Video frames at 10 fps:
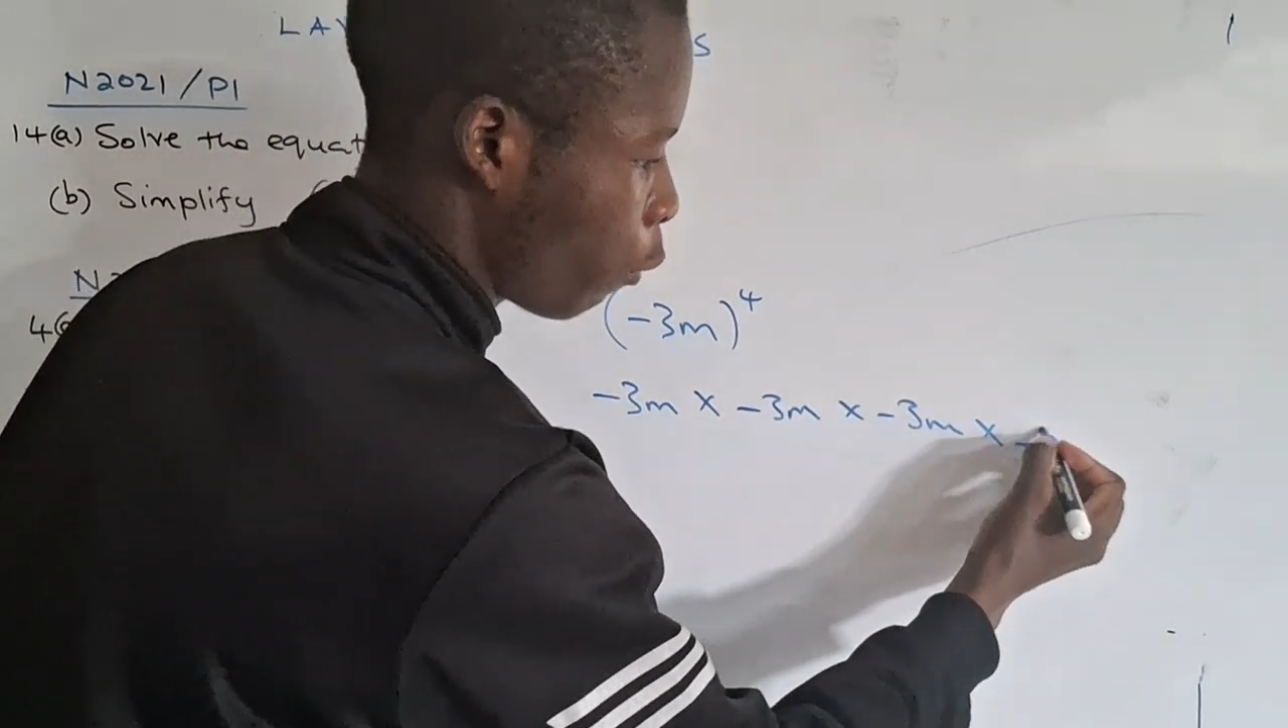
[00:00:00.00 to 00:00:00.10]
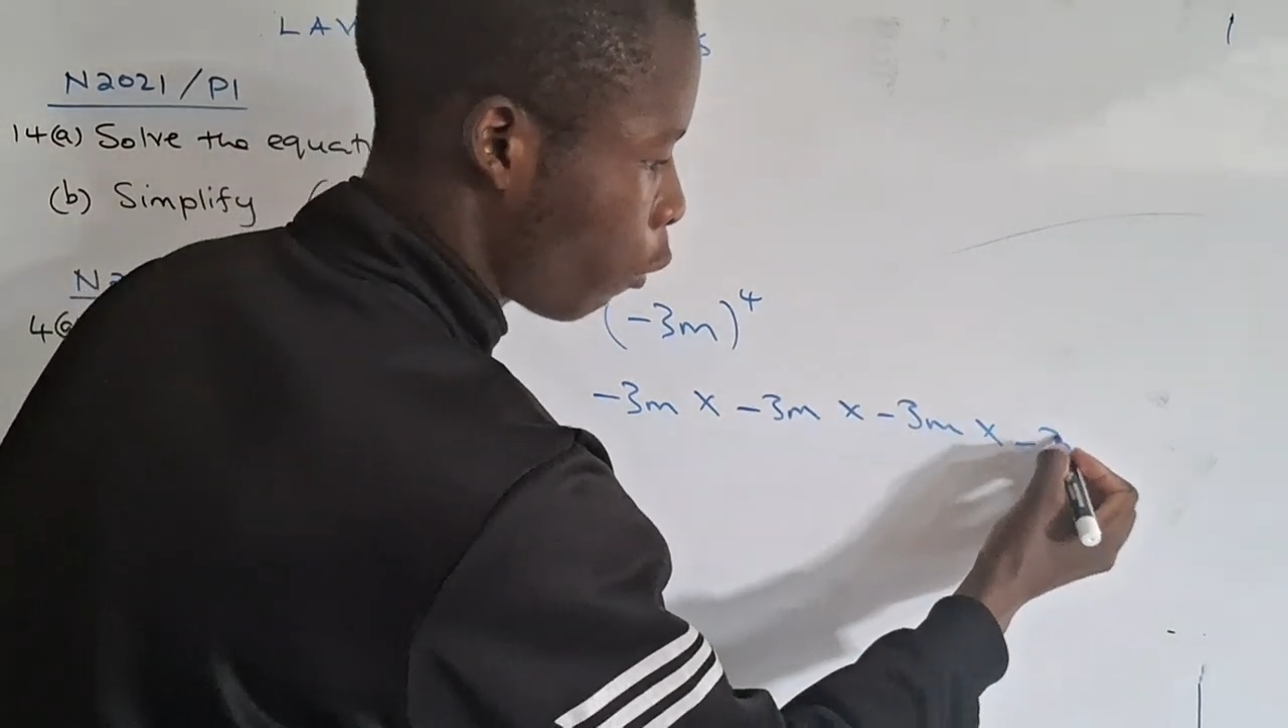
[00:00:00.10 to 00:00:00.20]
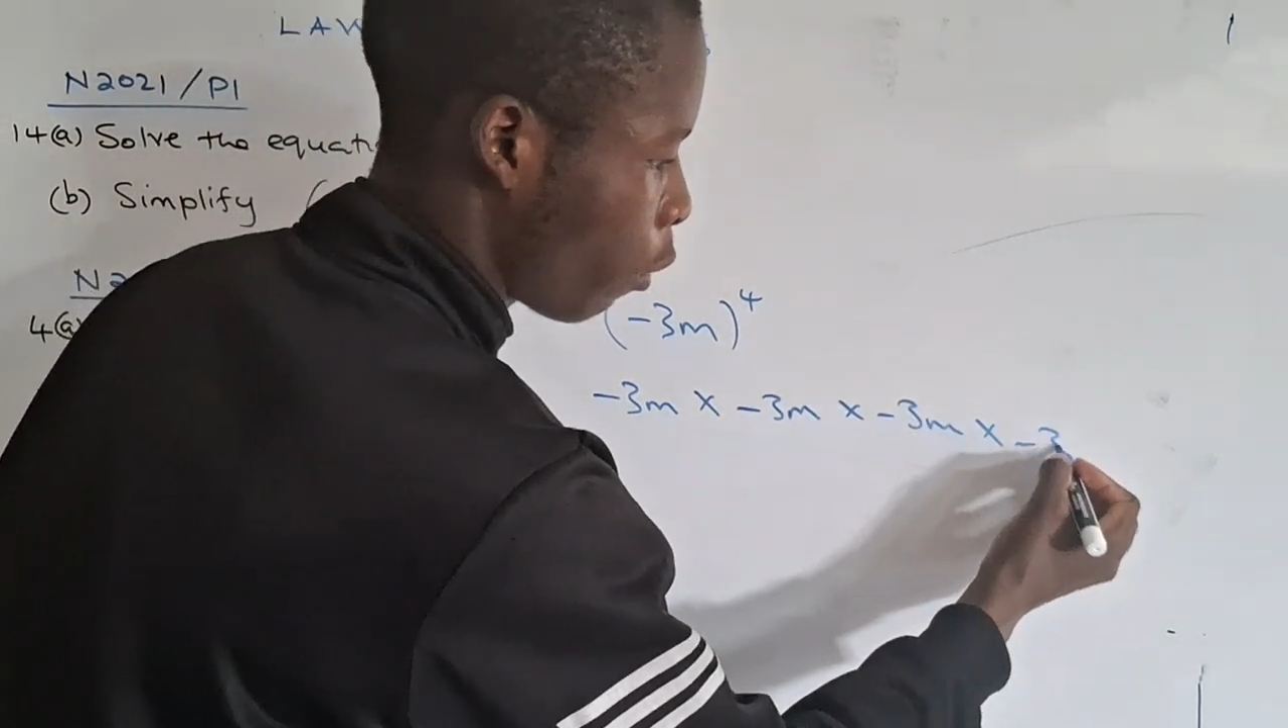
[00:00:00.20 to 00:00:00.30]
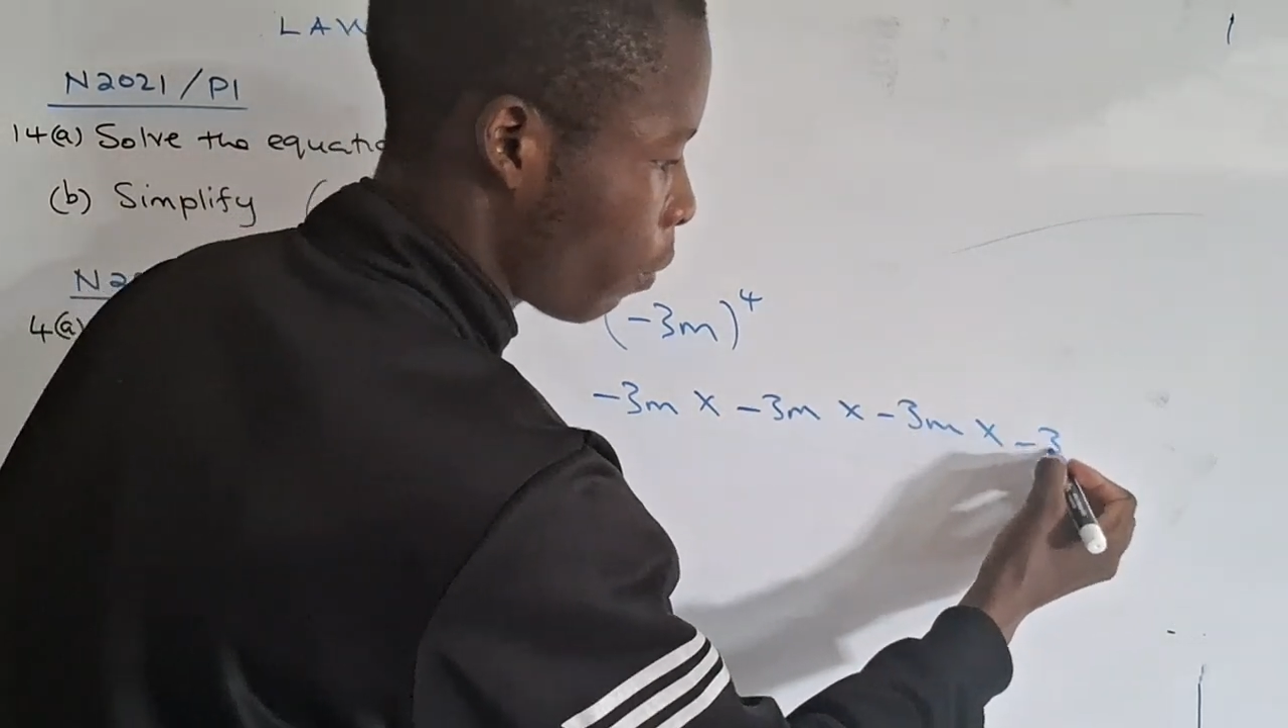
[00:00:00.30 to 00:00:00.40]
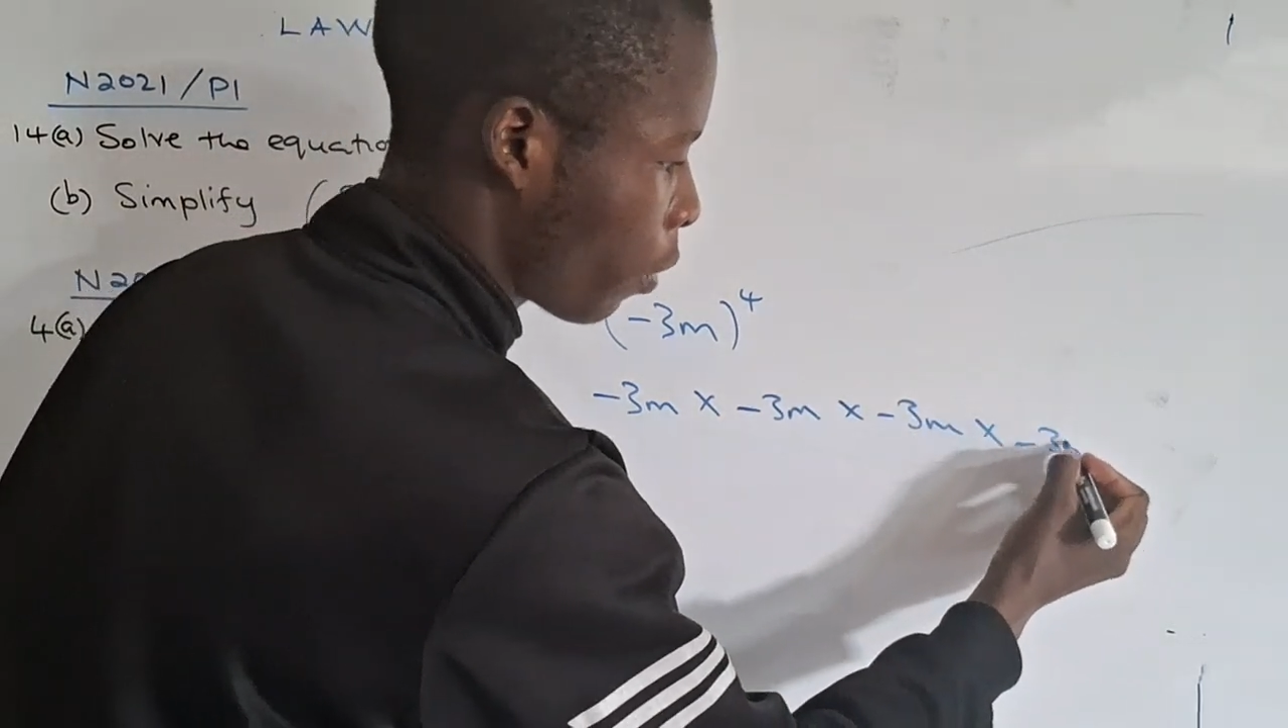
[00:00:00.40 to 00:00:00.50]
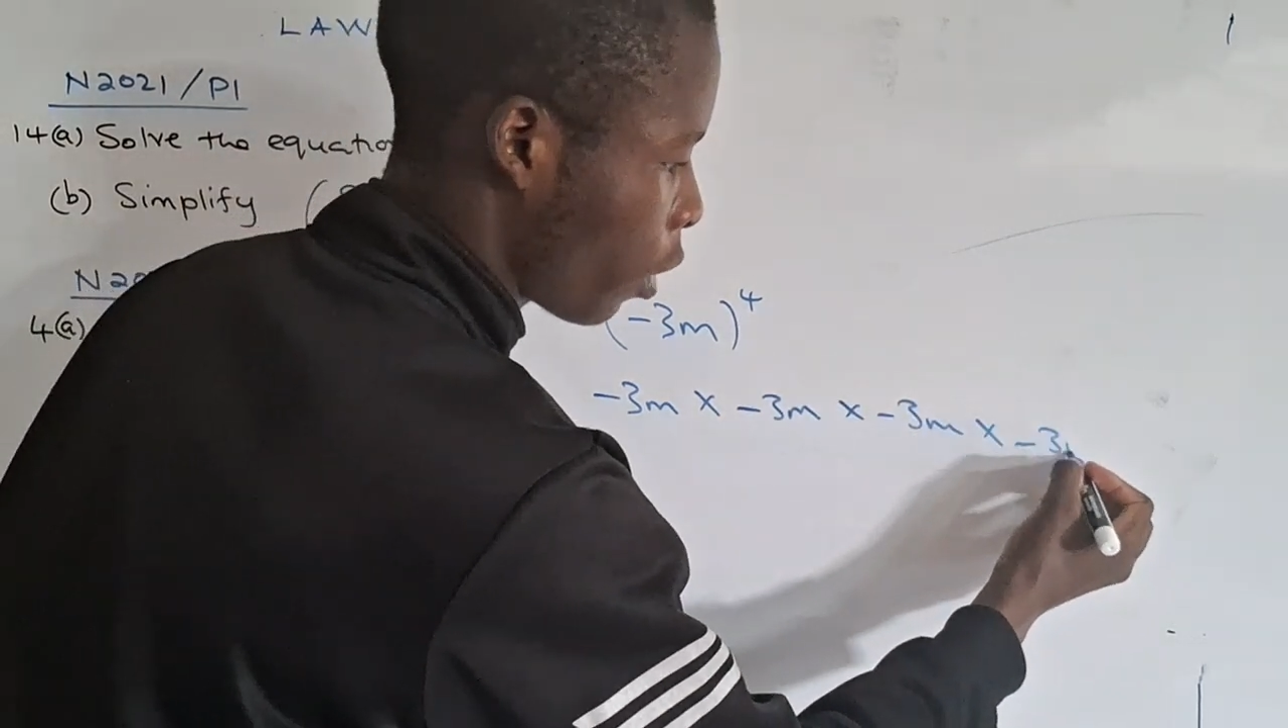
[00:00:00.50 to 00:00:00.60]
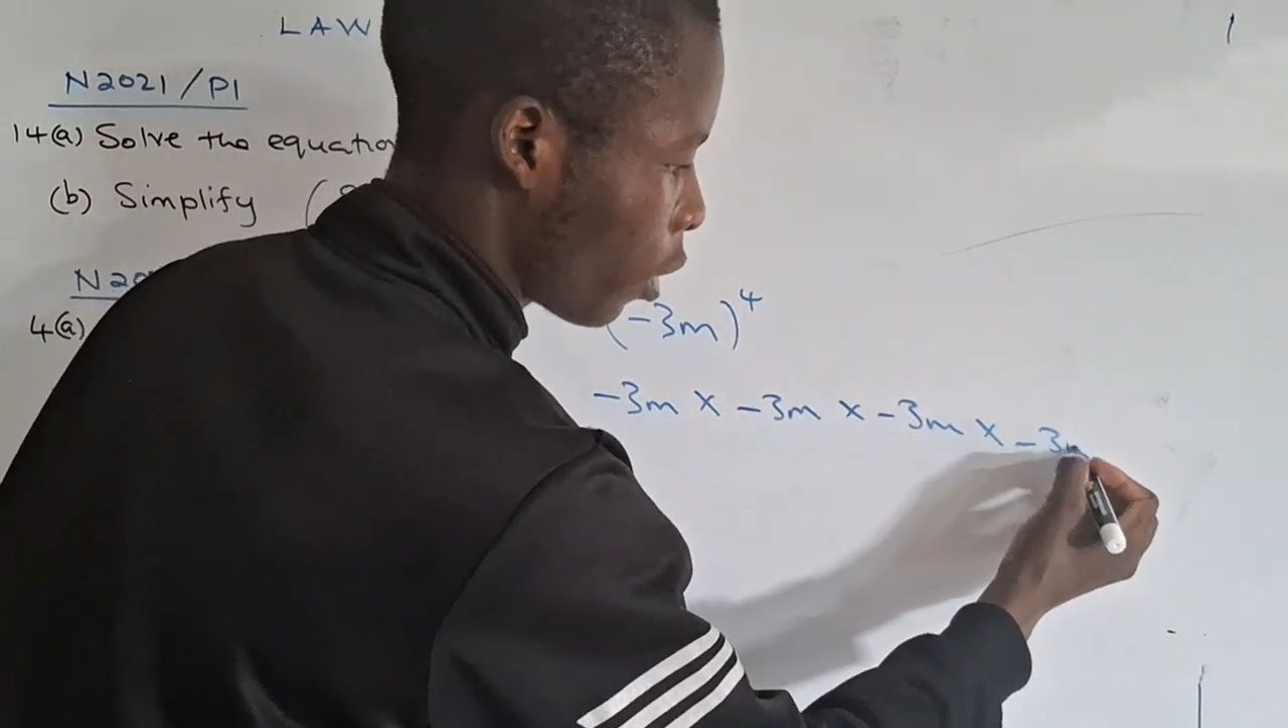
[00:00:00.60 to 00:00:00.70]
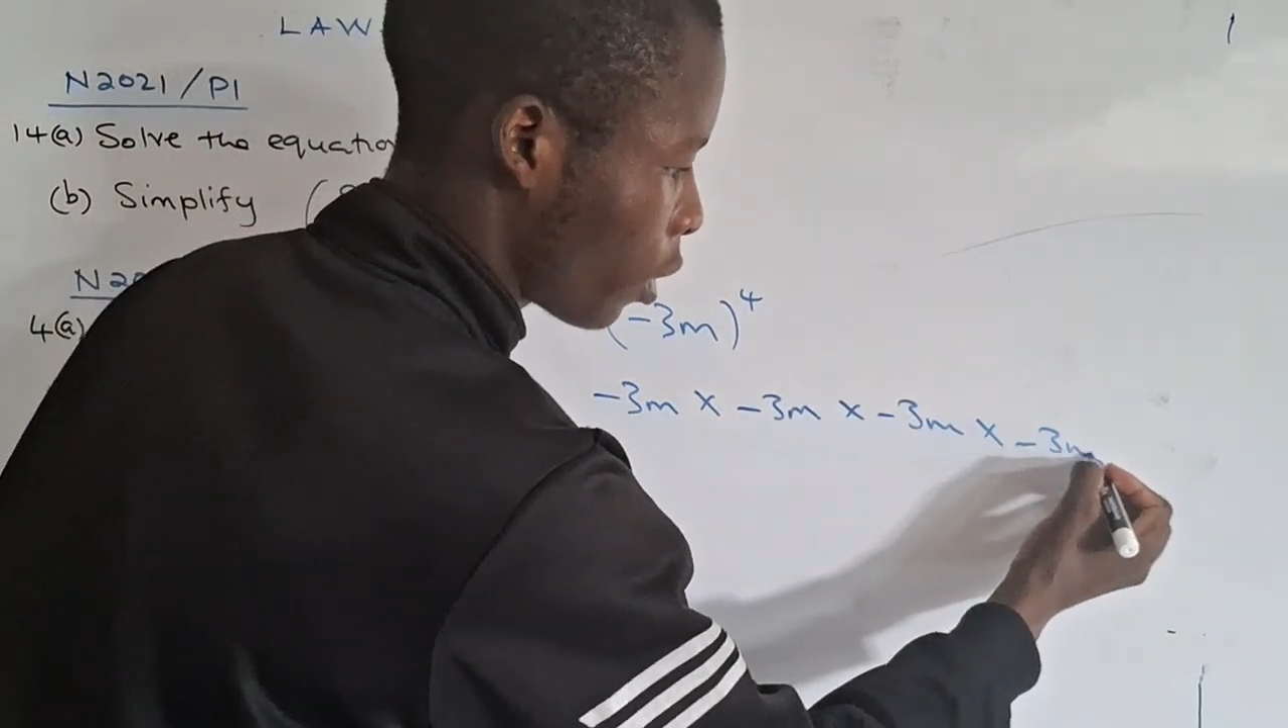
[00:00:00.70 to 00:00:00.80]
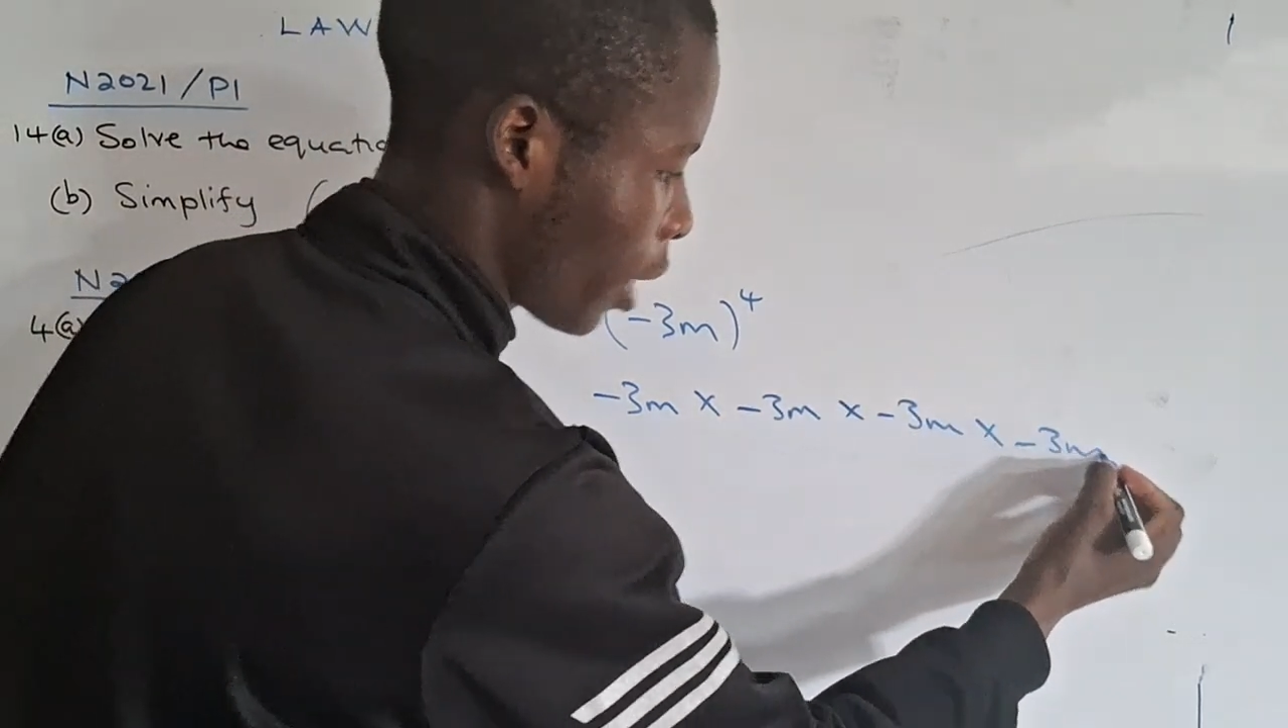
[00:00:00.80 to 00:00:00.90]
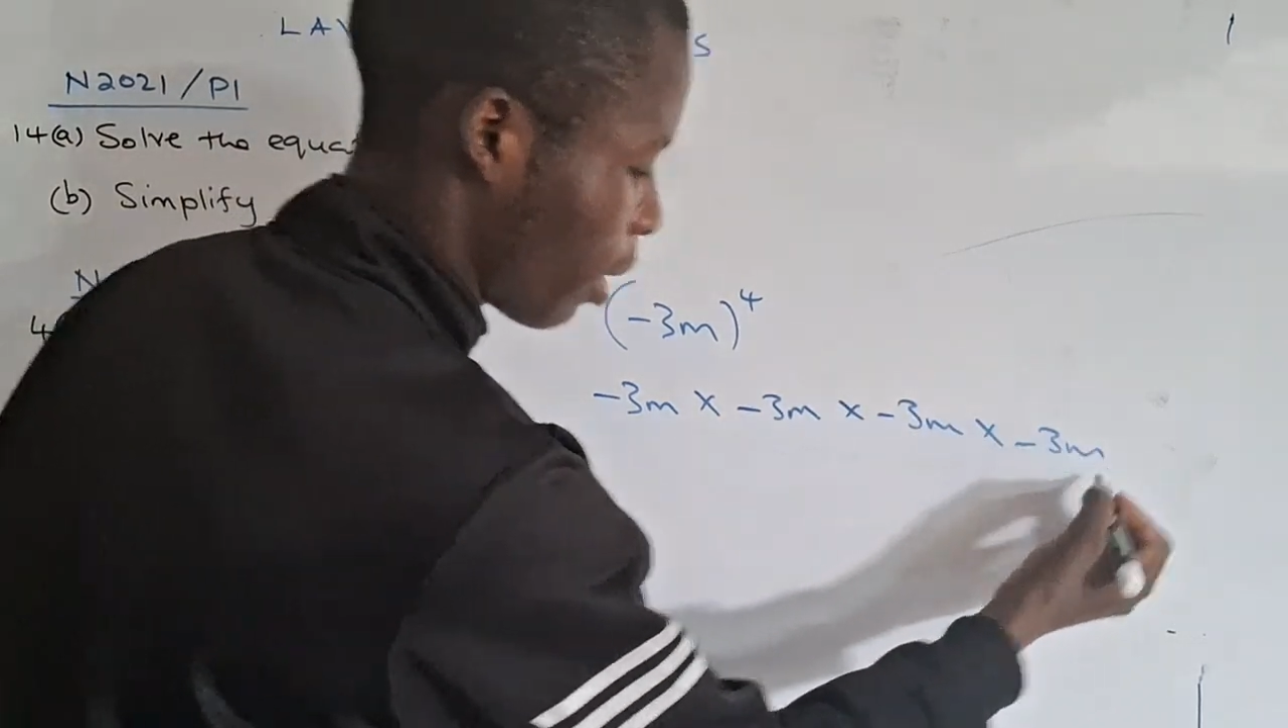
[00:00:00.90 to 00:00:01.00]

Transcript: 4